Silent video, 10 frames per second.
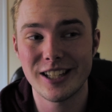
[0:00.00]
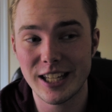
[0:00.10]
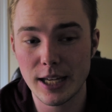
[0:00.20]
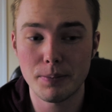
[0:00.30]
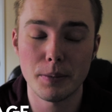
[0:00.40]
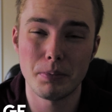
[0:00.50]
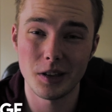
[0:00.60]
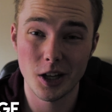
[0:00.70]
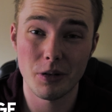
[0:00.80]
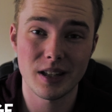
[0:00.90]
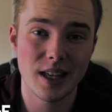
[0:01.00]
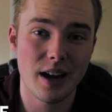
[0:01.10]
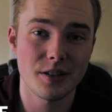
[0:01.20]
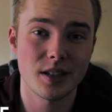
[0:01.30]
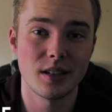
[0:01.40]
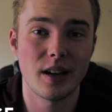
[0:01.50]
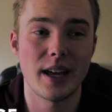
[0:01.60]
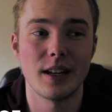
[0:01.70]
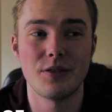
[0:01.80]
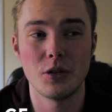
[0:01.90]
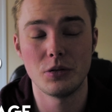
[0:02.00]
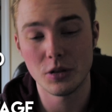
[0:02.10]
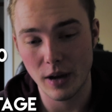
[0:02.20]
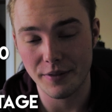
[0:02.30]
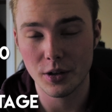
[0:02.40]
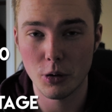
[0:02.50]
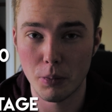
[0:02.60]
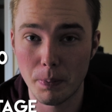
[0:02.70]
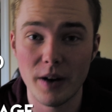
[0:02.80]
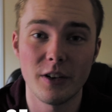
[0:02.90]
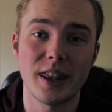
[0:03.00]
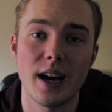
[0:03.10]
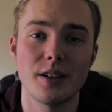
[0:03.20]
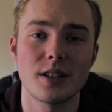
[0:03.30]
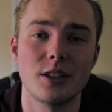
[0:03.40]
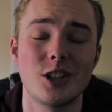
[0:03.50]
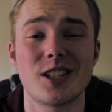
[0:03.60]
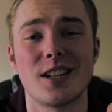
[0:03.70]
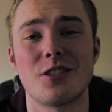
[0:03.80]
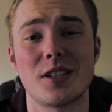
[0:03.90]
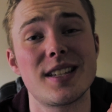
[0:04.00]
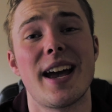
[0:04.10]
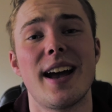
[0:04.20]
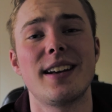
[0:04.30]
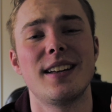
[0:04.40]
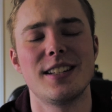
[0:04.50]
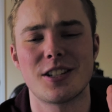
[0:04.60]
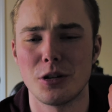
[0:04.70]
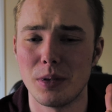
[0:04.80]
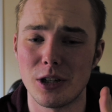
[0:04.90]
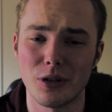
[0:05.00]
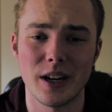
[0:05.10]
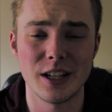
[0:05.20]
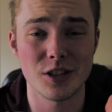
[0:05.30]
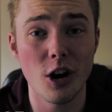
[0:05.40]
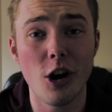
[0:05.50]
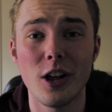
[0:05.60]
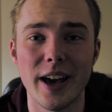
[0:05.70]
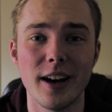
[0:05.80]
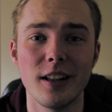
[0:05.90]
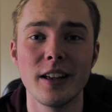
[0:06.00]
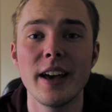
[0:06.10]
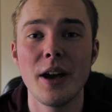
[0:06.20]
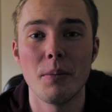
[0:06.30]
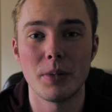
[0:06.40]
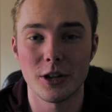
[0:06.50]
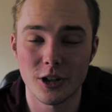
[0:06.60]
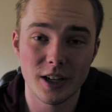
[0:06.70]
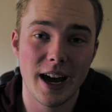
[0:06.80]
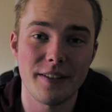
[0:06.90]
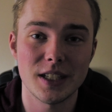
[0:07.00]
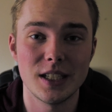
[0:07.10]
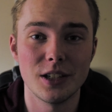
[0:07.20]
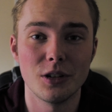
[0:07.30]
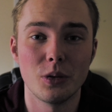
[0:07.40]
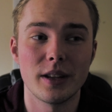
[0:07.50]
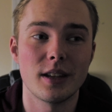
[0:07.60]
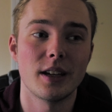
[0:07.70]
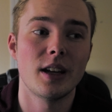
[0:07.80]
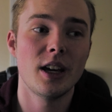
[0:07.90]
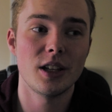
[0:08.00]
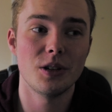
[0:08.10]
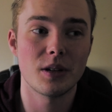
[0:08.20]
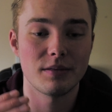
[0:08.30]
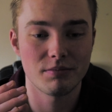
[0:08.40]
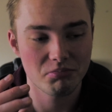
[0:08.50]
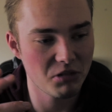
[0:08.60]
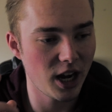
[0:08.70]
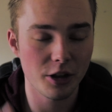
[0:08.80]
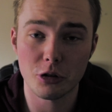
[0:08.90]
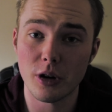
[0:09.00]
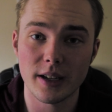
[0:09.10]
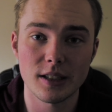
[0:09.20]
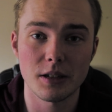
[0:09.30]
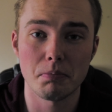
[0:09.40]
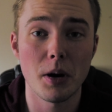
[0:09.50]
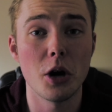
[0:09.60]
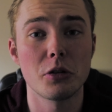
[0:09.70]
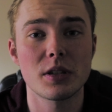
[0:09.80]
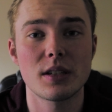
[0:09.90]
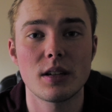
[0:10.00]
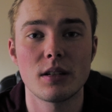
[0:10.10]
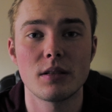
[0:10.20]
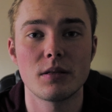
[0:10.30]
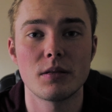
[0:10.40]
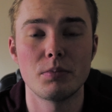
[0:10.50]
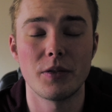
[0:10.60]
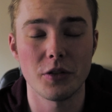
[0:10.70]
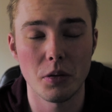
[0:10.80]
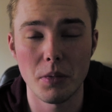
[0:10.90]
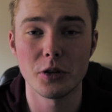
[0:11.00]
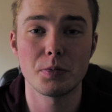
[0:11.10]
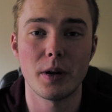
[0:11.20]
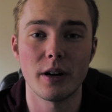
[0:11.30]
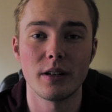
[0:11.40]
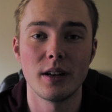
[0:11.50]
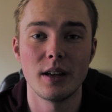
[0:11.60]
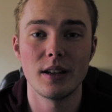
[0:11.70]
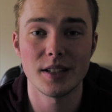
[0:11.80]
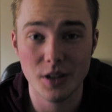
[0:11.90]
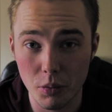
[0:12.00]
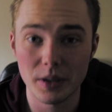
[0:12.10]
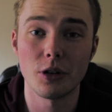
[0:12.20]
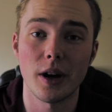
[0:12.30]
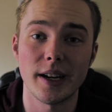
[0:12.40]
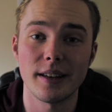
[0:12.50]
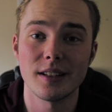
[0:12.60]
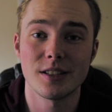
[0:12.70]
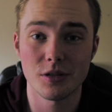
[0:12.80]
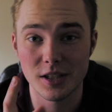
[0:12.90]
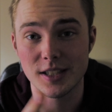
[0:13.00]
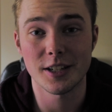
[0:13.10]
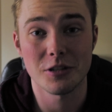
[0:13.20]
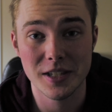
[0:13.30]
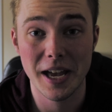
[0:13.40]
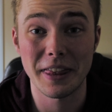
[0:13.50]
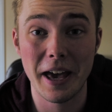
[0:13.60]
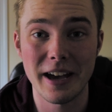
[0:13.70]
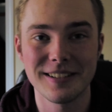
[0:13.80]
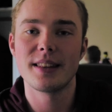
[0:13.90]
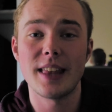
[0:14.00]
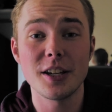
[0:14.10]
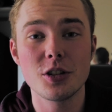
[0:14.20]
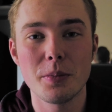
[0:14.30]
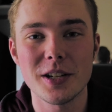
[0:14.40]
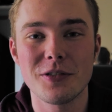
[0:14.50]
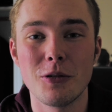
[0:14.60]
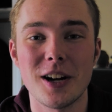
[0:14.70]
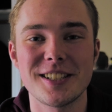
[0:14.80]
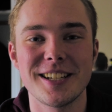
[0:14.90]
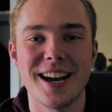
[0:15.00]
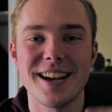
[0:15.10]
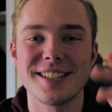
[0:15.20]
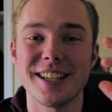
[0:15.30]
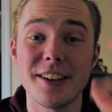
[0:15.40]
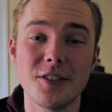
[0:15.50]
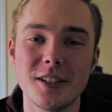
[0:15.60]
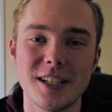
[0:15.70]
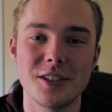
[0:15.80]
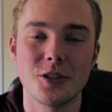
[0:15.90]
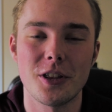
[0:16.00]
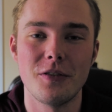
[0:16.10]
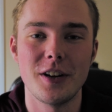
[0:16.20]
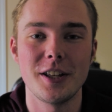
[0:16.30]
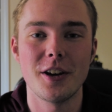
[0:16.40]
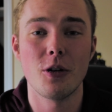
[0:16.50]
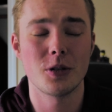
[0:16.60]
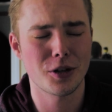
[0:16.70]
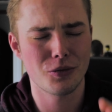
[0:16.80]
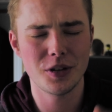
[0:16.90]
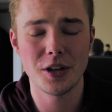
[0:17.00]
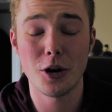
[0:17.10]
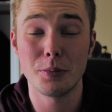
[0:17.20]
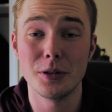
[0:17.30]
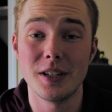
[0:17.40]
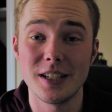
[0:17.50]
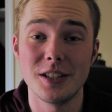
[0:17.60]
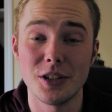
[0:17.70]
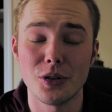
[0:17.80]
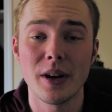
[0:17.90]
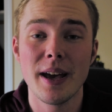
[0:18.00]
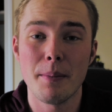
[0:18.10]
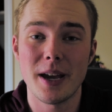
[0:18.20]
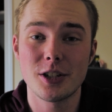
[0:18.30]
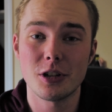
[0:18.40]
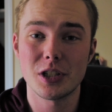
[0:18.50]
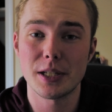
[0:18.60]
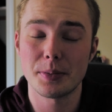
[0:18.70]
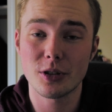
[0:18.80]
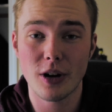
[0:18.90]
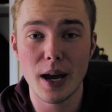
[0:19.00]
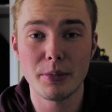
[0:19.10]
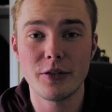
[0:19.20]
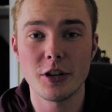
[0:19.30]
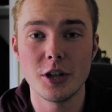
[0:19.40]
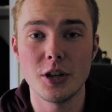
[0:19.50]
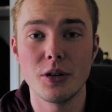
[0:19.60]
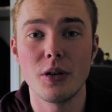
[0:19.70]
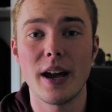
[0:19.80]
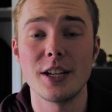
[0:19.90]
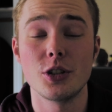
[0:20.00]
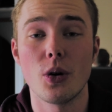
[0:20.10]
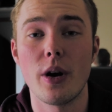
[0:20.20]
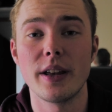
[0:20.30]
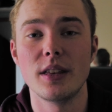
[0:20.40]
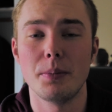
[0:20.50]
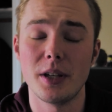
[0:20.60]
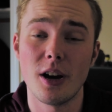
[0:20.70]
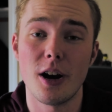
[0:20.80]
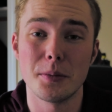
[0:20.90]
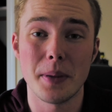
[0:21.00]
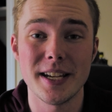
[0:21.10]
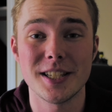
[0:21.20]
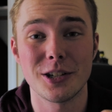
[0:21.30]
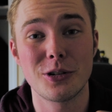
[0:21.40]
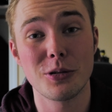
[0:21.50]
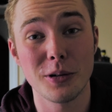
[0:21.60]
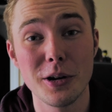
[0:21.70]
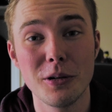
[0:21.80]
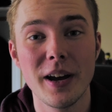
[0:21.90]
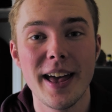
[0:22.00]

keep it below 1000, and if you do have to go above 1000, just understand it's gonna be grainy as all hell, but you're gonna have to deal with it. You can color correct it in post, but for the most part, it's gonna be grainy, so just understand that. Thank you so much for watching, guys. If you did enjoy the video, which I really hope you did do, make sure to subscribe if you're new and join the Beyond Basic crew.